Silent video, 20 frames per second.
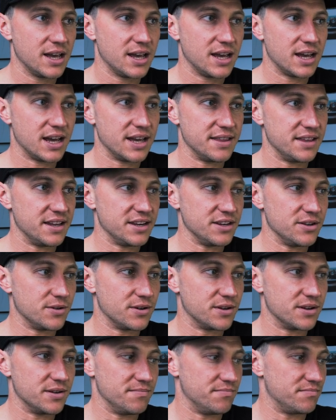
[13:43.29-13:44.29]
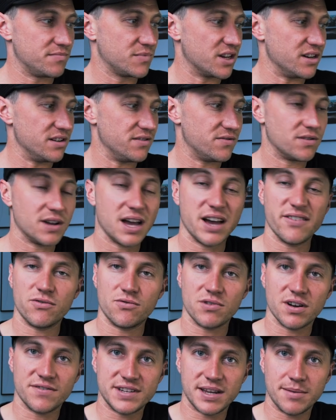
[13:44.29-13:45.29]
And then you can kind of have a
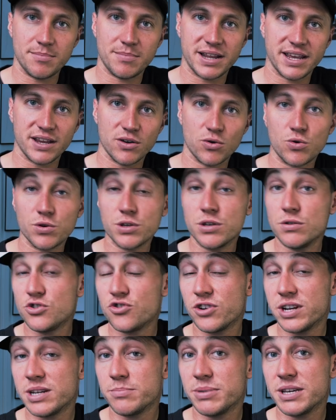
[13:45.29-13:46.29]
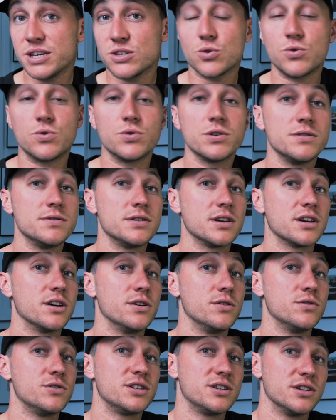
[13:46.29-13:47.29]
rough template, or use Training Peaks, or use a
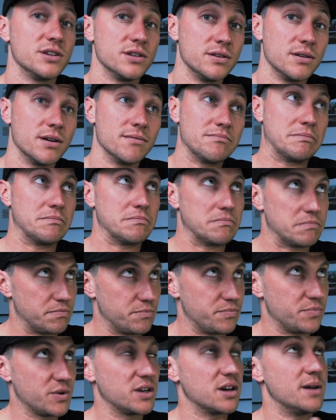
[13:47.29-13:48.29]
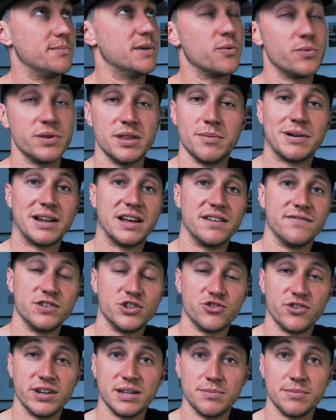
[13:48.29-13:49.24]
coach to come up with a plan for Training